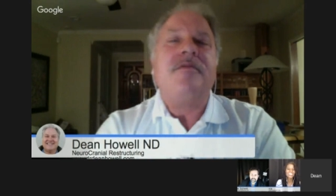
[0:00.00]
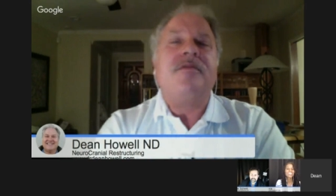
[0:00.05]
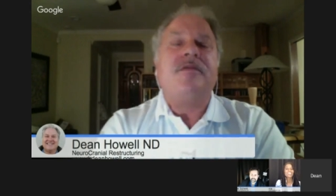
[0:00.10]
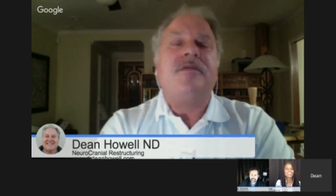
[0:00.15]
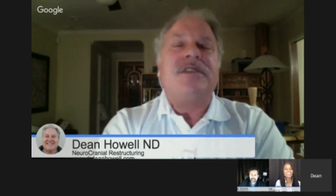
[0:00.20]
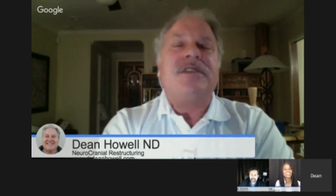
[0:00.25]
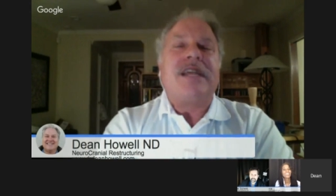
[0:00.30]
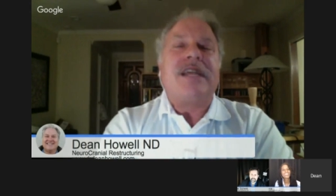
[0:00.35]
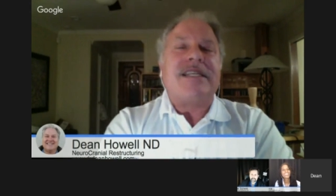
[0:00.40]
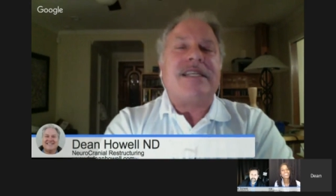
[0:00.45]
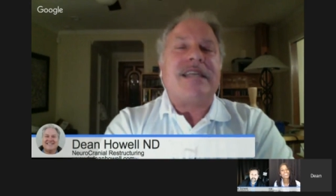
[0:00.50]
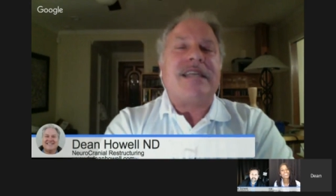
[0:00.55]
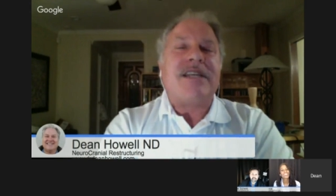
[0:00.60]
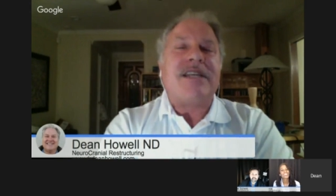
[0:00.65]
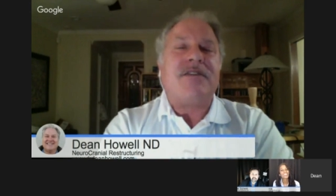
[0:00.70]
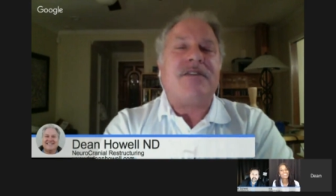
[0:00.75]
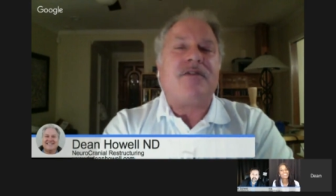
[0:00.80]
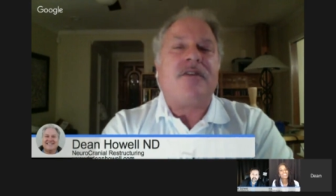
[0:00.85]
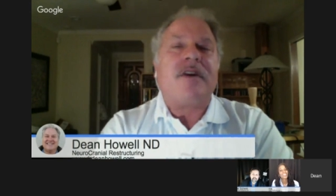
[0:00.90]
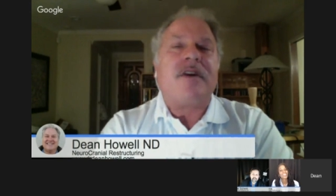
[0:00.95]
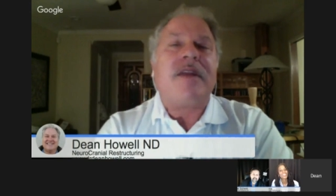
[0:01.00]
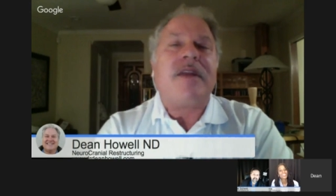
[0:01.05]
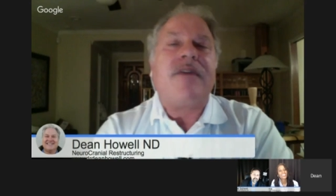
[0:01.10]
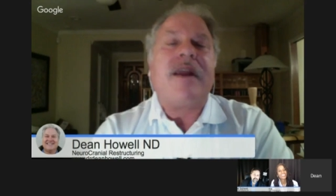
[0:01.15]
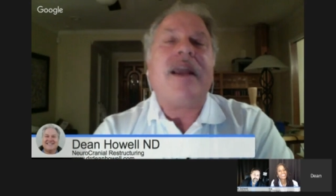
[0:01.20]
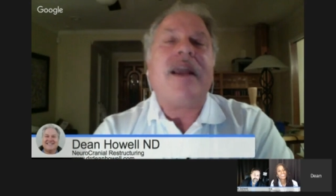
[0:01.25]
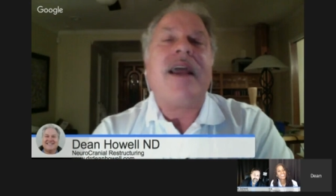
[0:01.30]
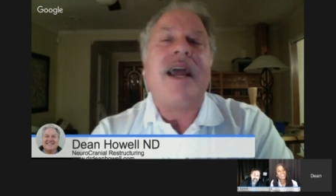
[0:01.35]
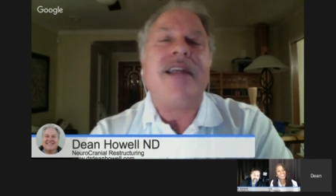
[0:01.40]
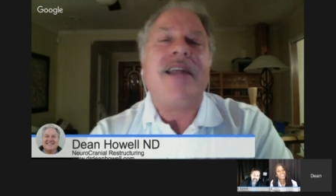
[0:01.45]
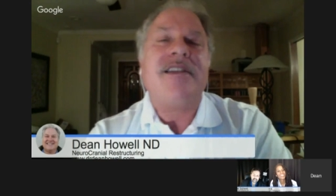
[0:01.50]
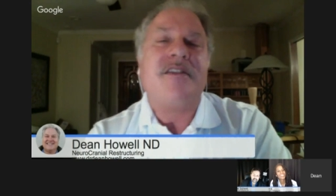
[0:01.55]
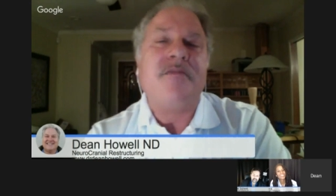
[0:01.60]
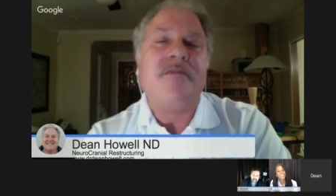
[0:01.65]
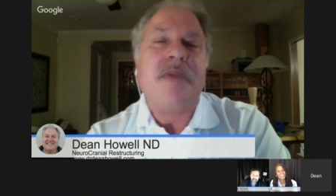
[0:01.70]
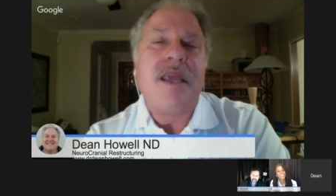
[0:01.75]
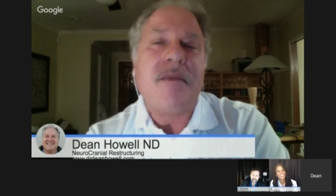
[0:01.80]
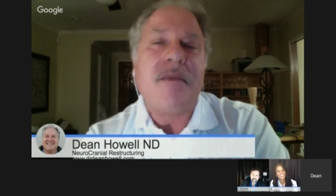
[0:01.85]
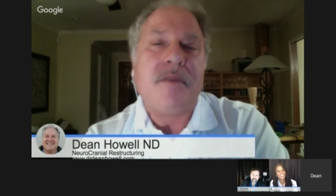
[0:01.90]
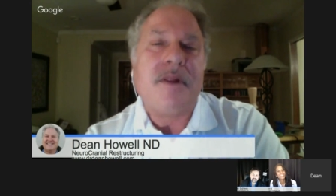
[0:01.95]
success for different kinds of
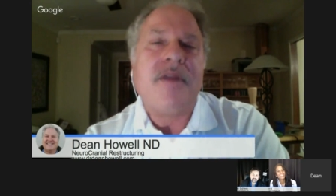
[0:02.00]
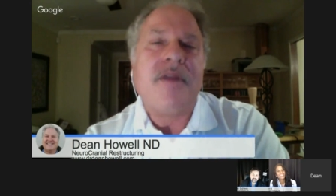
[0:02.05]
people.